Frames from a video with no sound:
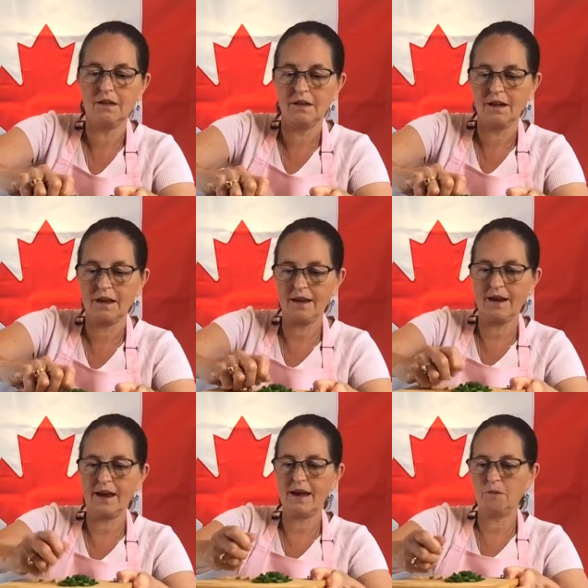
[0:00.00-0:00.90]
and
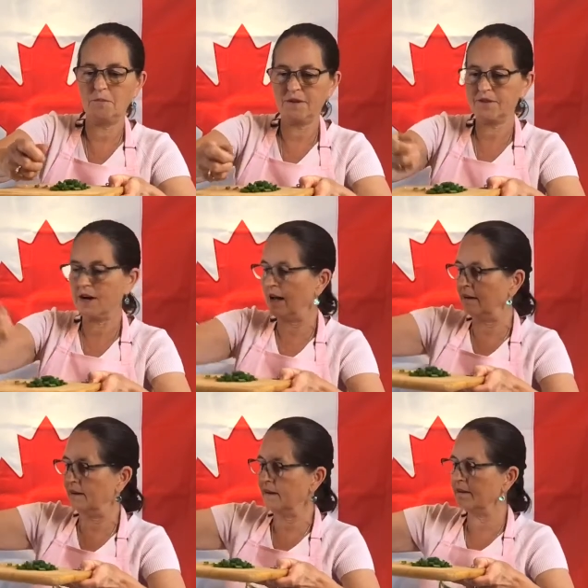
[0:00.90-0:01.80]
add a bit of
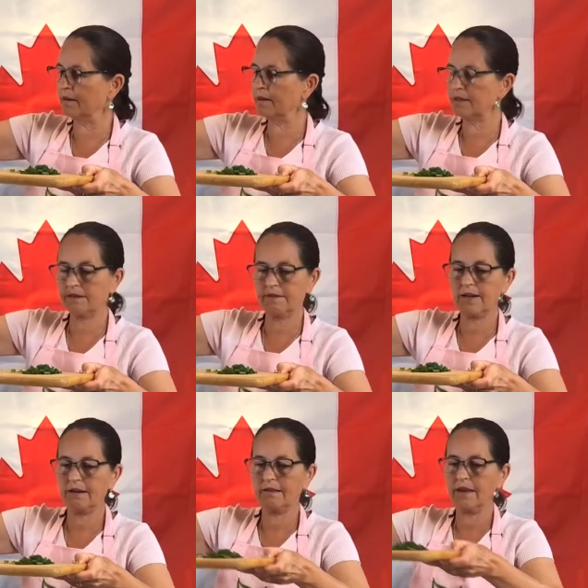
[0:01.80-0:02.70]
color. So
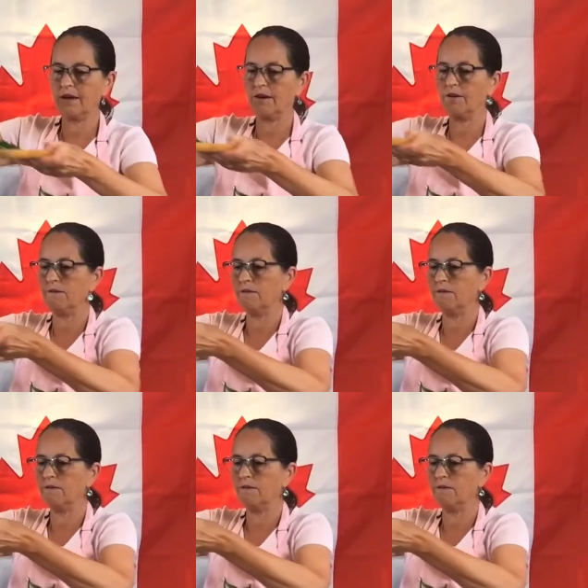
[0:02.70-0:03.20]
here they go.